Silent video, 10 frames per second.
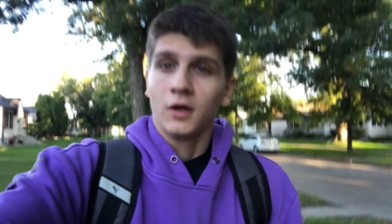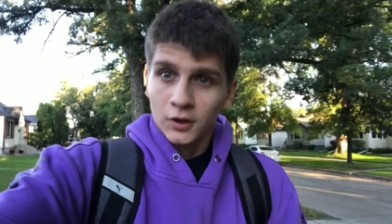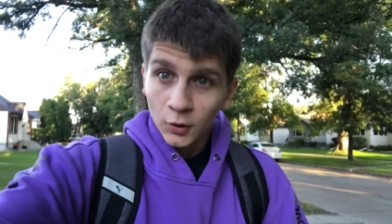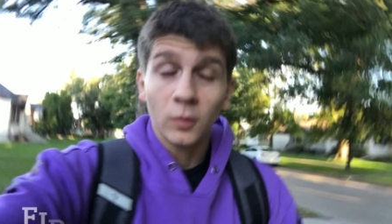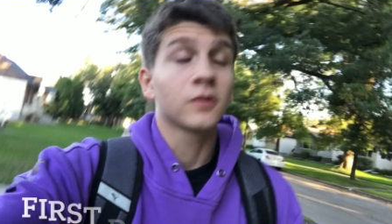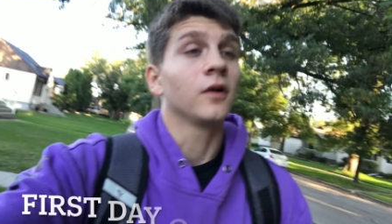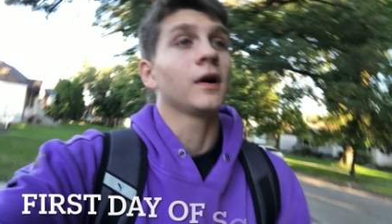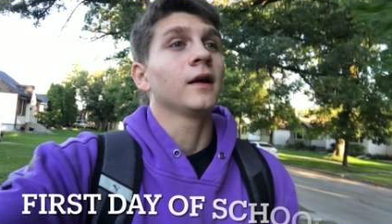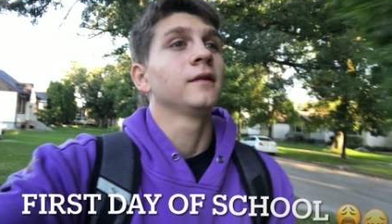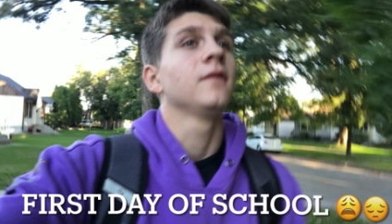Yo, what's going on
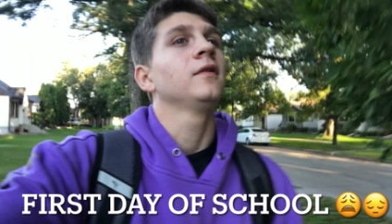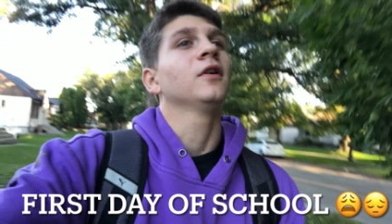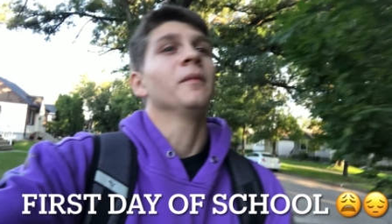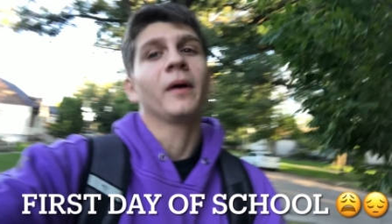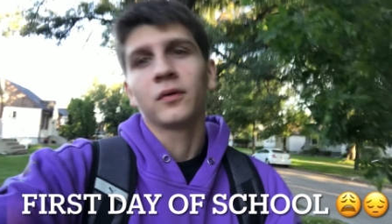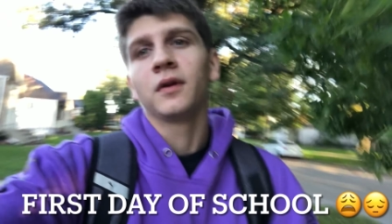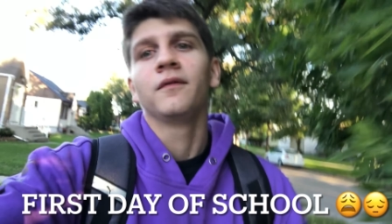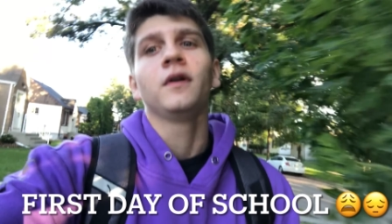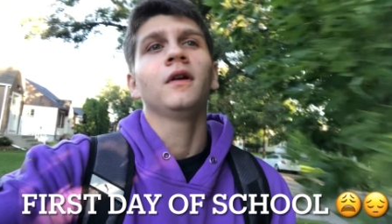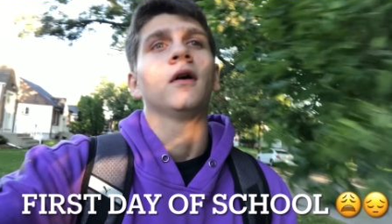guys, Steven here, back with another
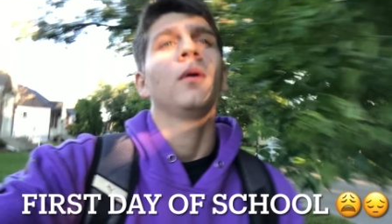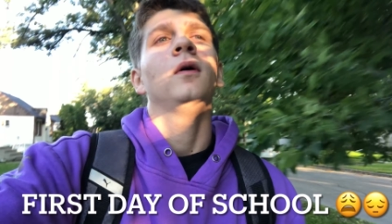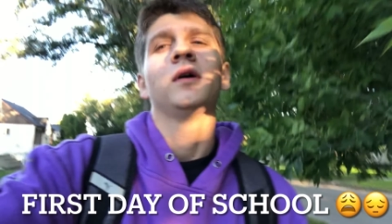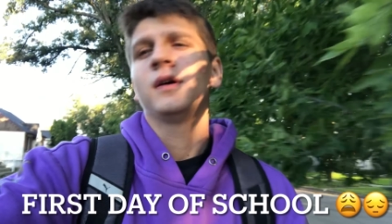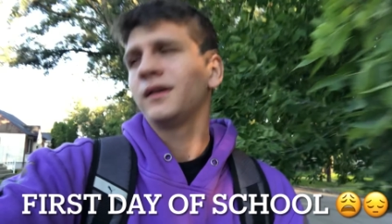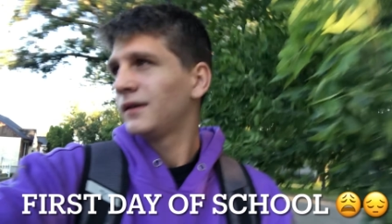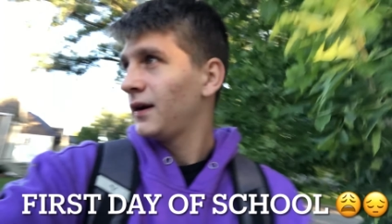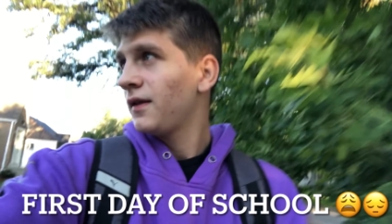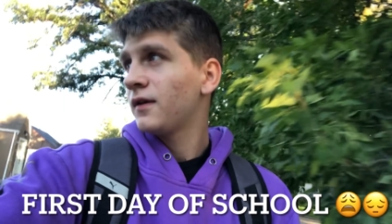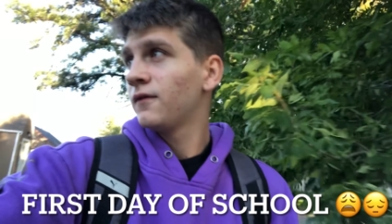video. Today
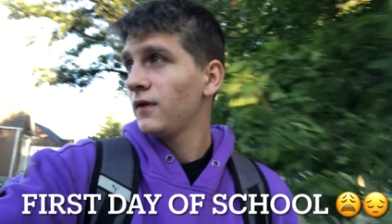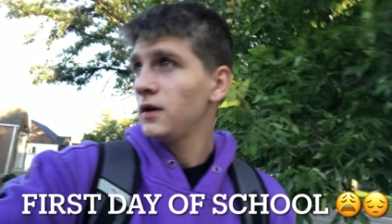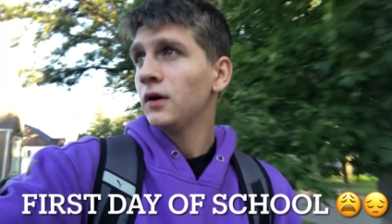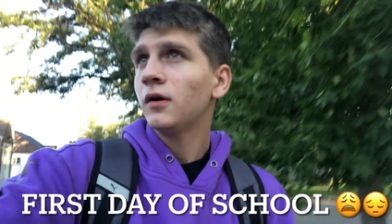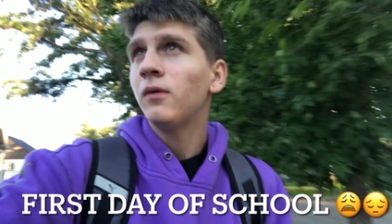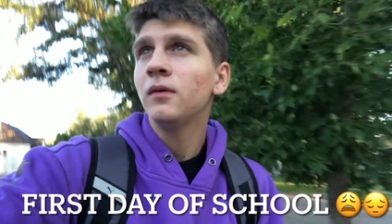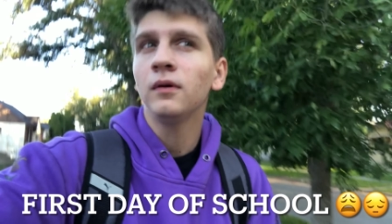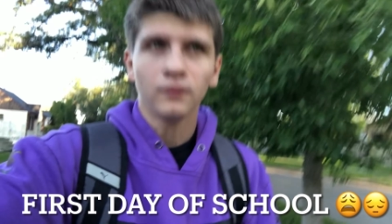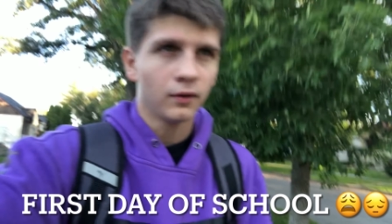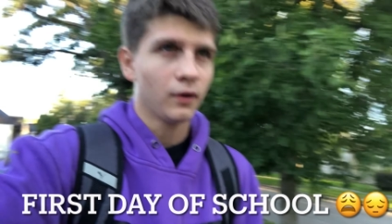in this video,
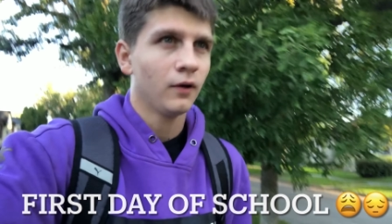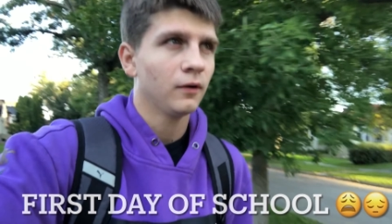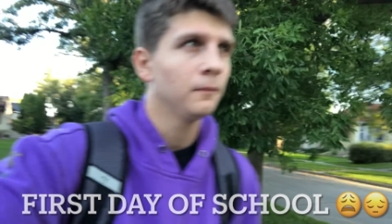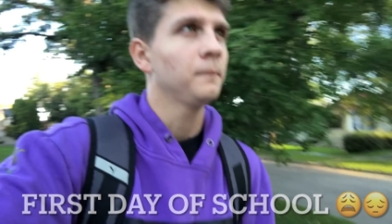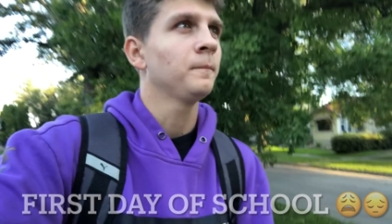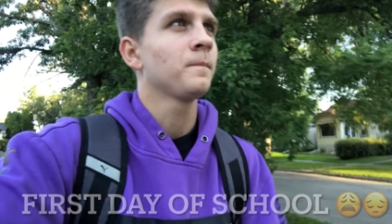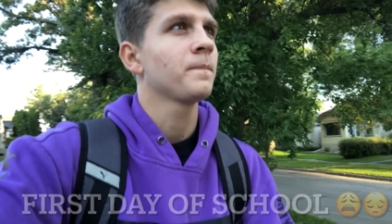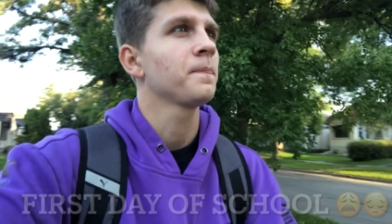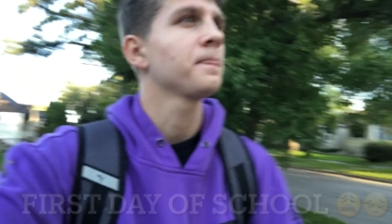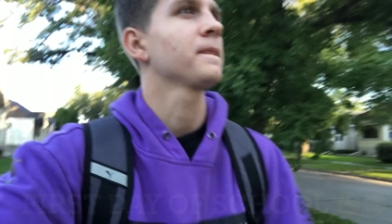um,
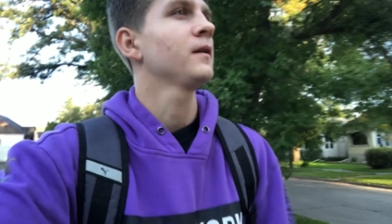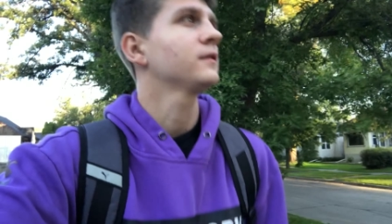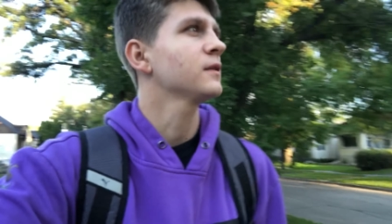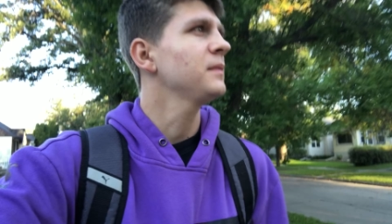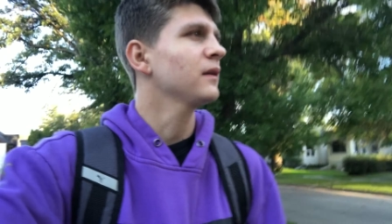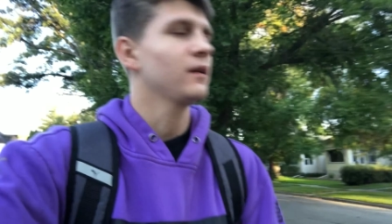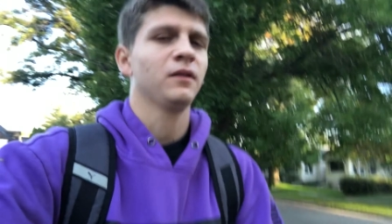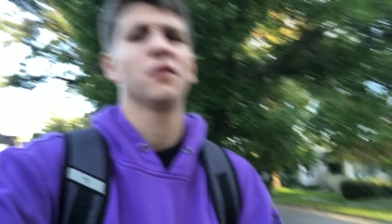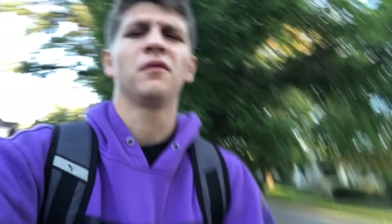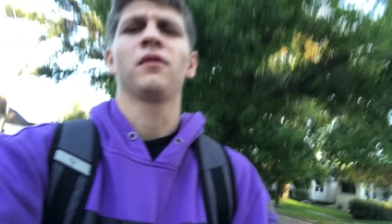it's gonna be like a
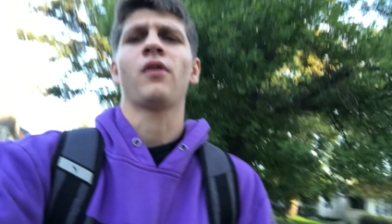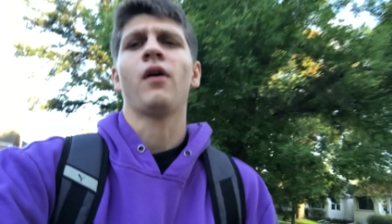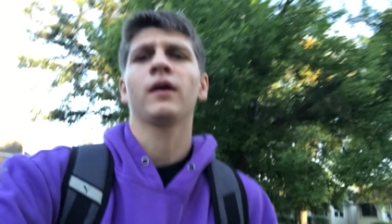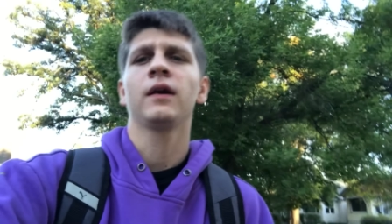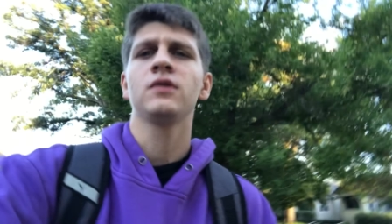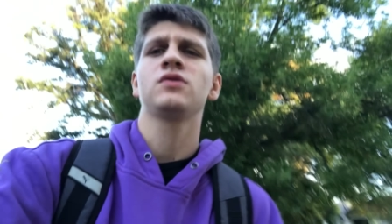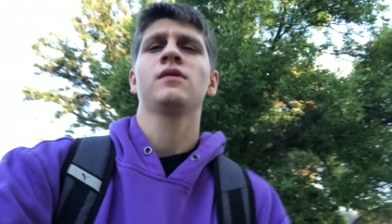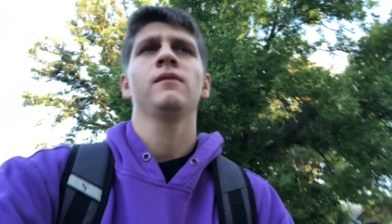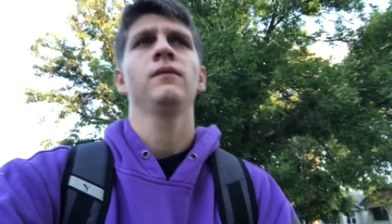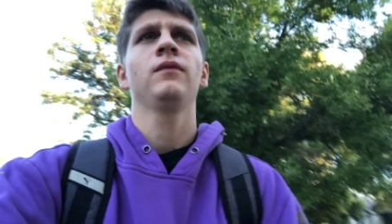little vlog-ish
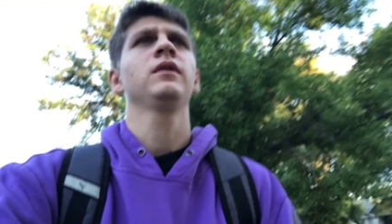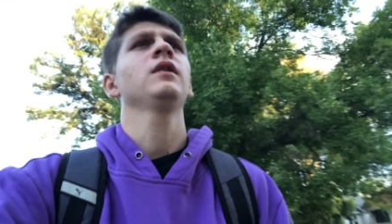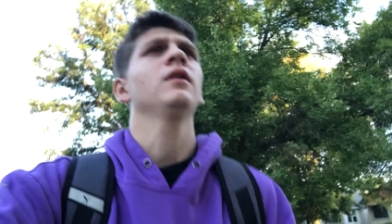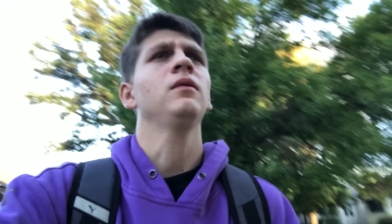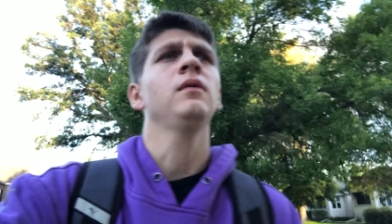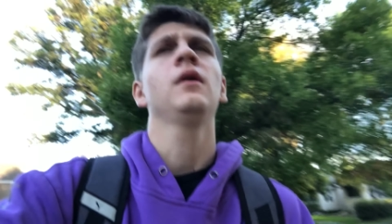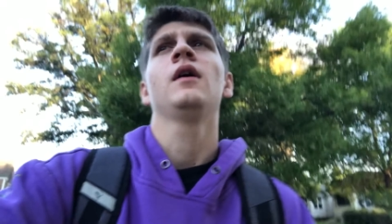video.